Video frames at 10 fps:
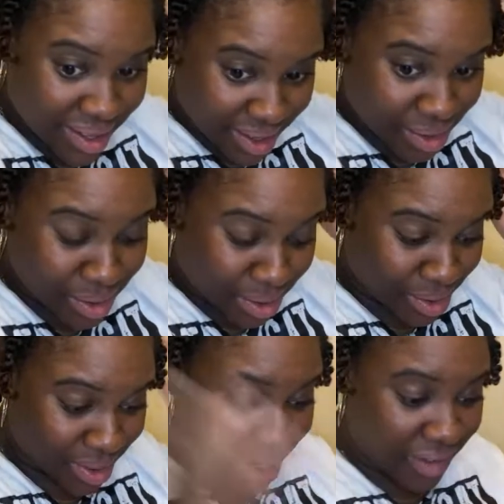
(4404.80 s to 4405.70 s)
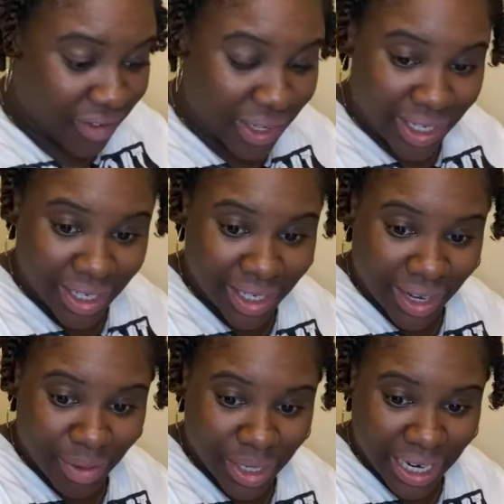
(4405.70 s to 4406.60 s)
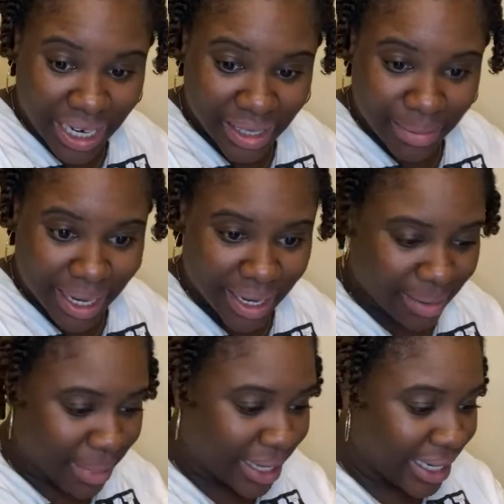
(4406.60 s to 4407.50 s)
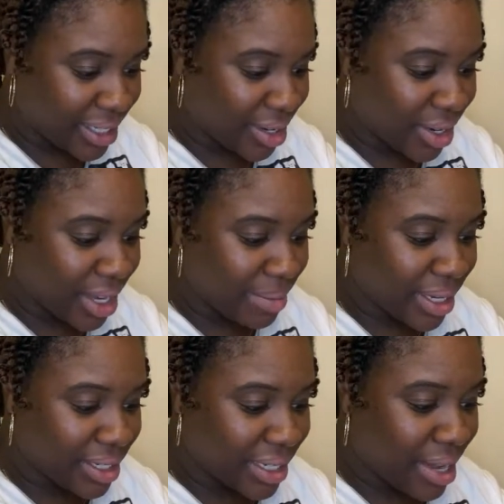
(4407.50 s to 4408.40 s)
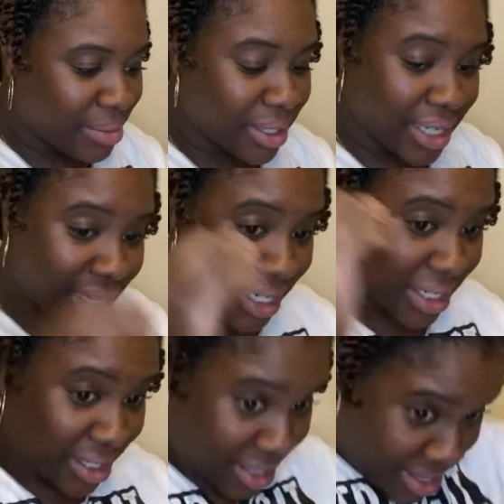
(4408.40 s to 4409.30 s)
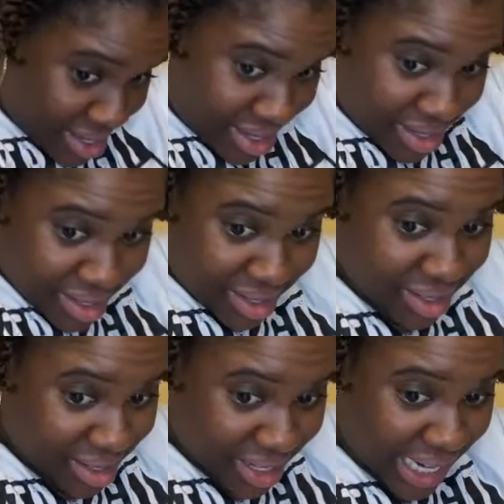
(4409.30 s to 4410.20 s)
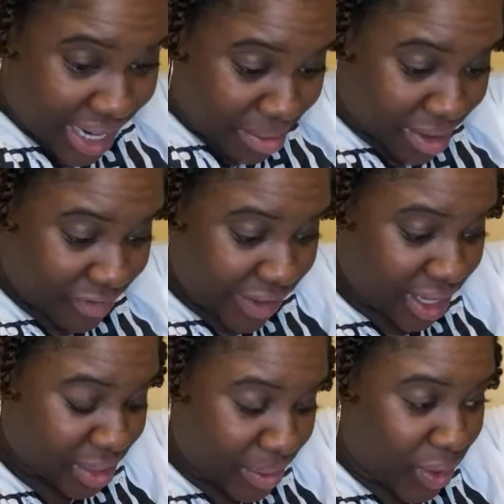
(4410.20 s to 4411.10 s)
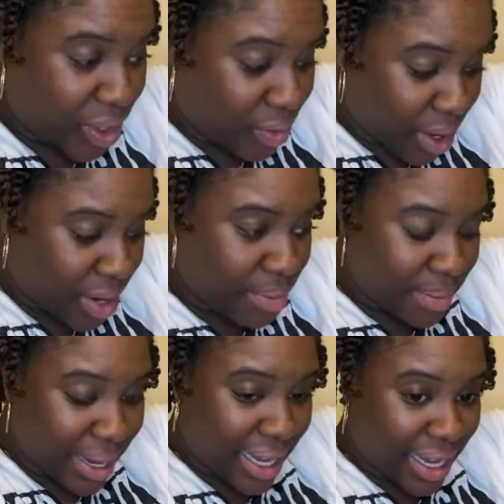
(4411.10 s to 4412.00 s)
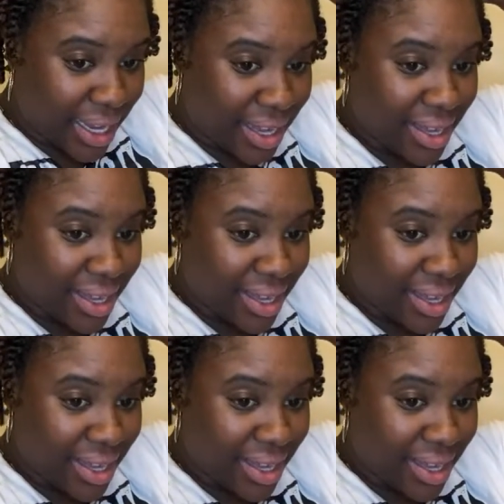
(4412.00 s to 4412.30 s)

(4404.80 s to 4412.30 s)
Ooh, it feels good. I wish I had somebody at my knees here to give me a scalp massage. Honey, them little fingers be doing work up in my head.